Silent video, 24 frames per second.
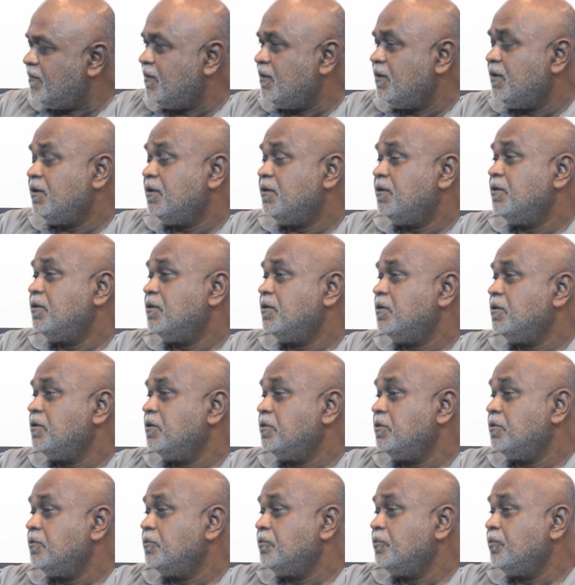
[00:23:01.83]

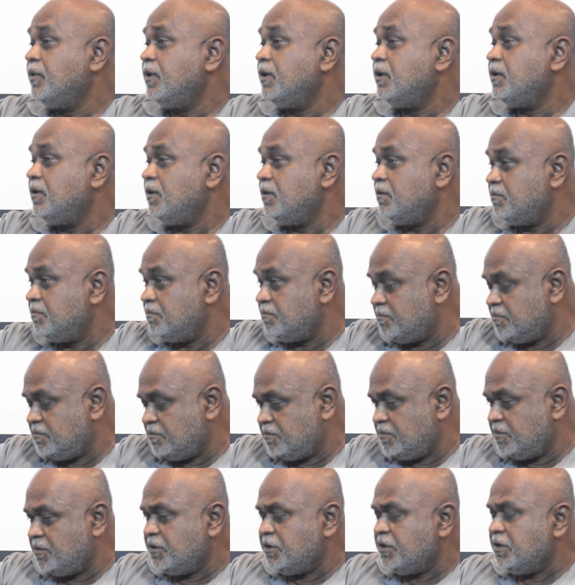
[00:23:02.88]
were
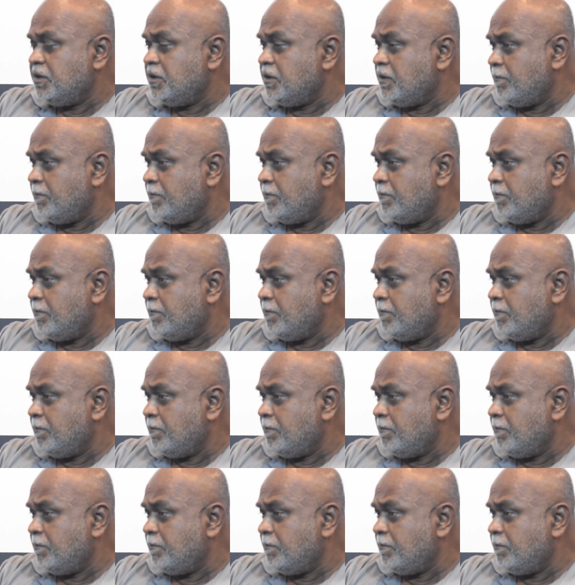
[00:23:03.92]
in